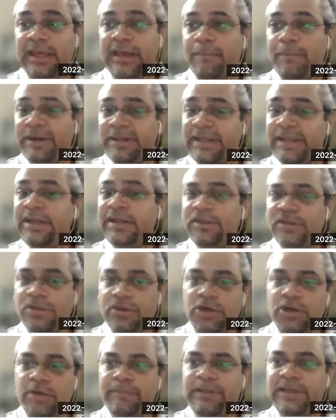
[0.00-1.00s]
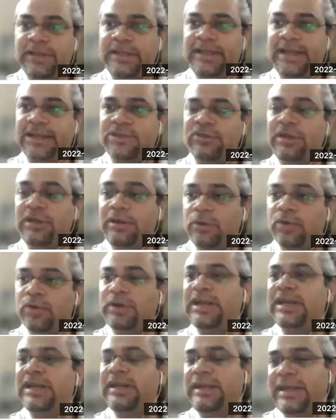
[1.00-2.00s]
But they didn't stop there. They actually
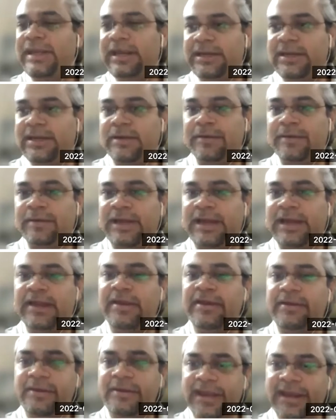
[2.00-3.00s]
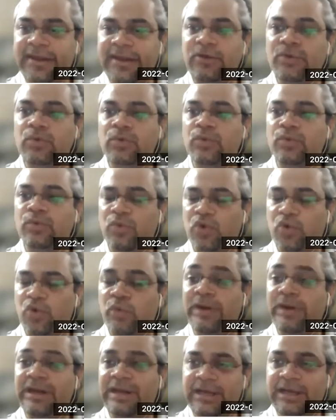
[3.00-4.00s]
looked at data and tried to,
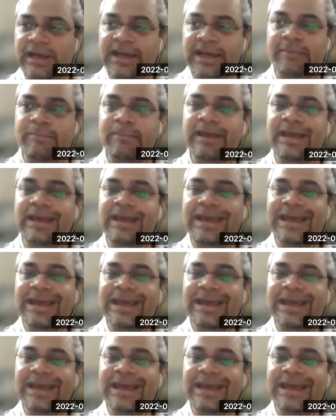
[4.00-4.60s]
over time,